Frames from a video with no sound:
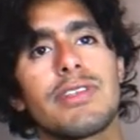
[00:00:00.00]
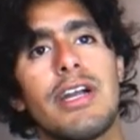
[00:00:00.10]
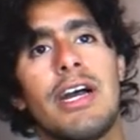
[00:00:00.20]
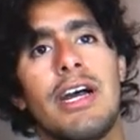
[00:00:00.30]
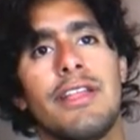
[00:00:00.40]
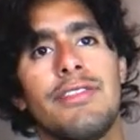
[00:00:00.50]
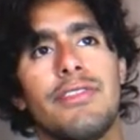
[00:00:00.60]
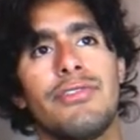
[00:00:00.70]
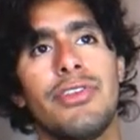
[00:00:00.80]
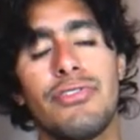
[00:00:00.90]

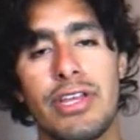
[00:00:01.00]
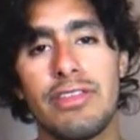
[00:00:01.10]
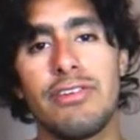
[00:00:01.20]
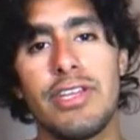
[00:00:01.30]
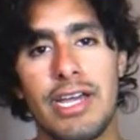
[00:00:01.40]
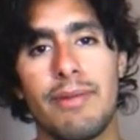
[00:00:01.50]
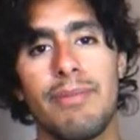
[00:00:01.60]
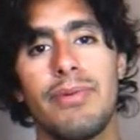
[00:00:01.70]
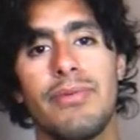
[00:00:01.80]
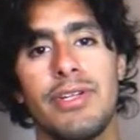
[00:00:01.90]
and re-rendering
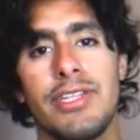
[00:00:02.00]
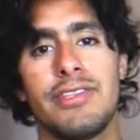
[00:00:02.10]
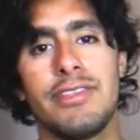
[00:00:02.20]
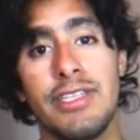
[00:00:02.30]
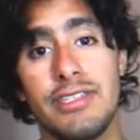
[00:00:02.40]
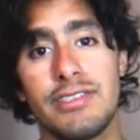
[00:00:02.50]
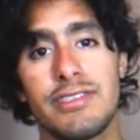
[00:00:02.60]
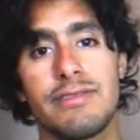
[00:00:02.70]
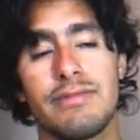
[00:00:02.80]
app when it needs